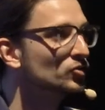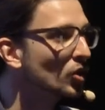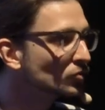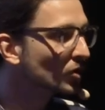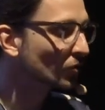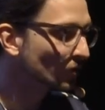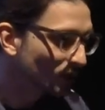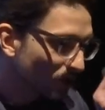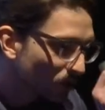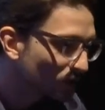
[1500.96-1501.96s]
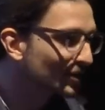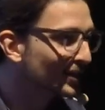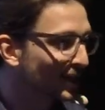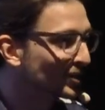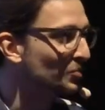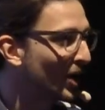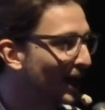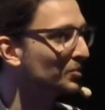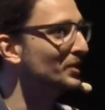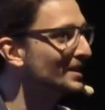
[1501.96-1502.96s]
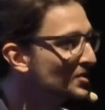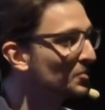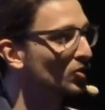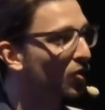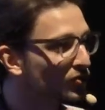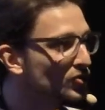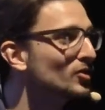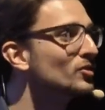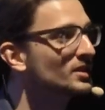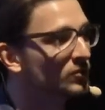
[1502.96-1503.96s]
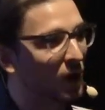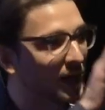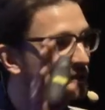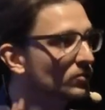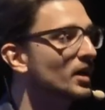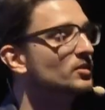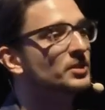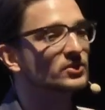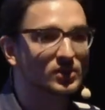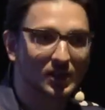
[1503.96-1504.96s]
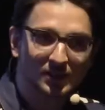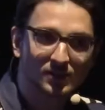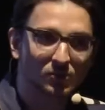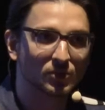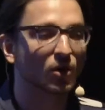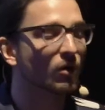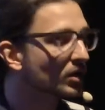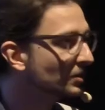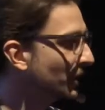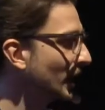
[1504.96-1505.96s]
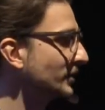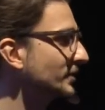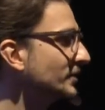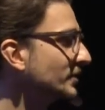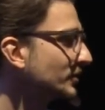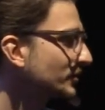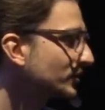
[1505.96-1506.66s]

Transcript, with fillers: don't only look at the black bits, but also look at the white around it, because it needs to be all in balance.